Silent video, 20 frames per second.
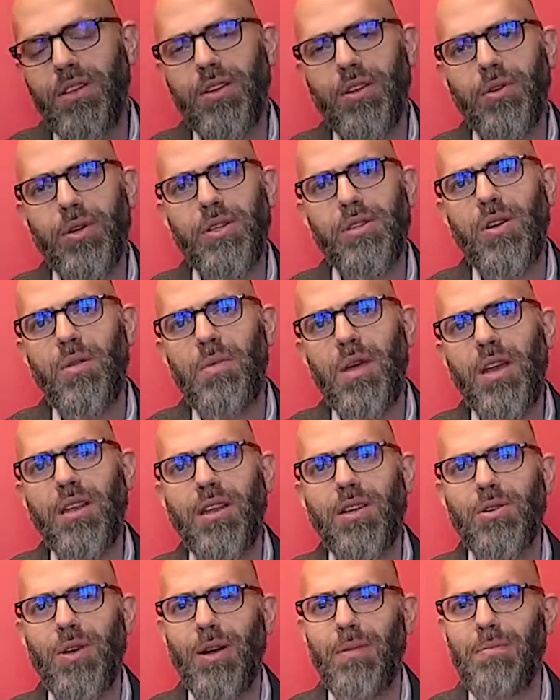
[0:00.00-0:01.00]
then they're going to
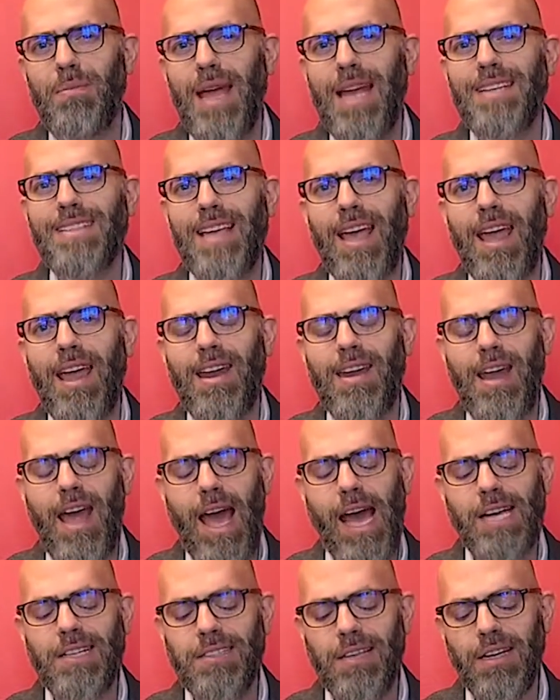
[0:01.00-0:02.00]
immediately try to maintain
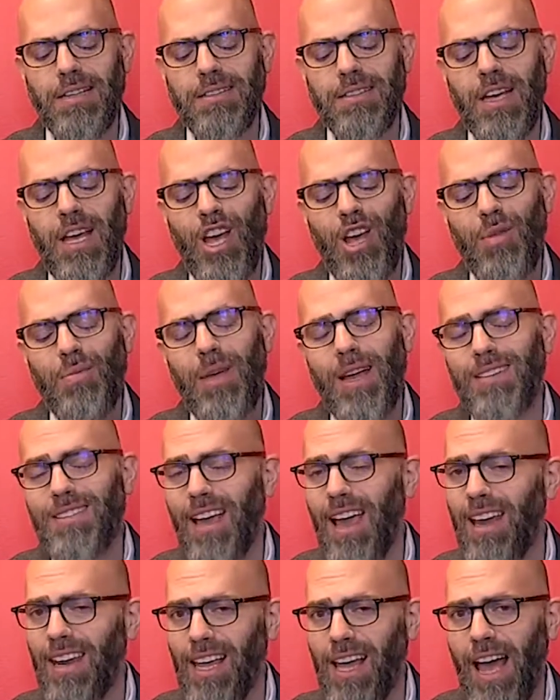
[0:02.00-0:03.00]
access.
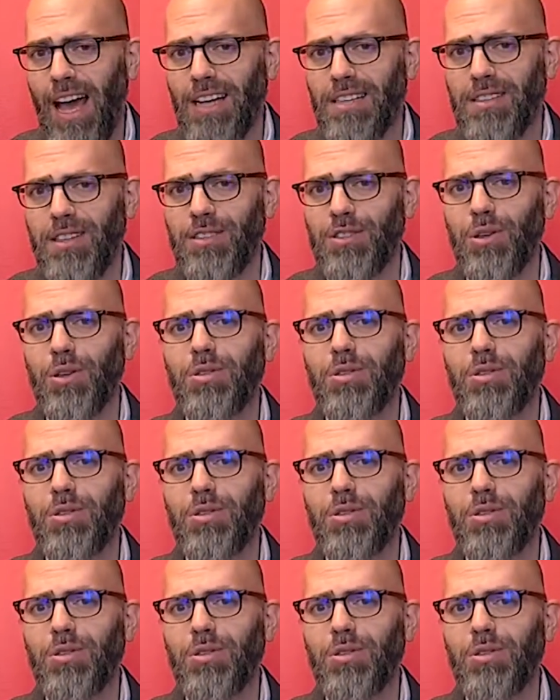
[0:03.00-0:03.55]
Maintaining access